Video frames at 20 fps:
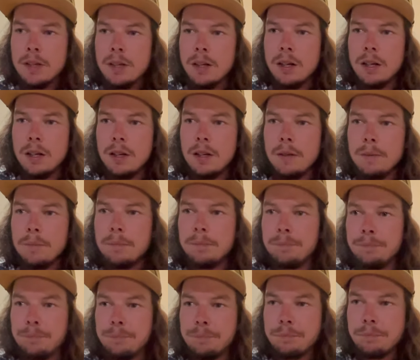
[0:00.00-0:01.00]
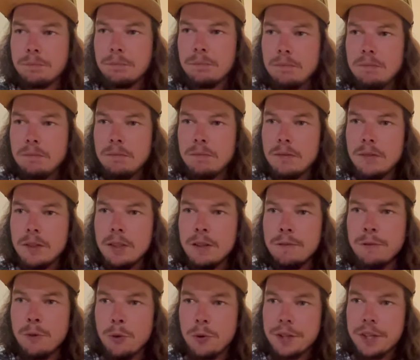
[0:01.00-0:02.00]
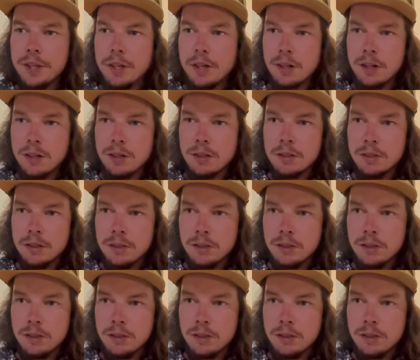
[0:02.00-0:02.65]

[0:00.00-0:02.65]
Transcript: 4th year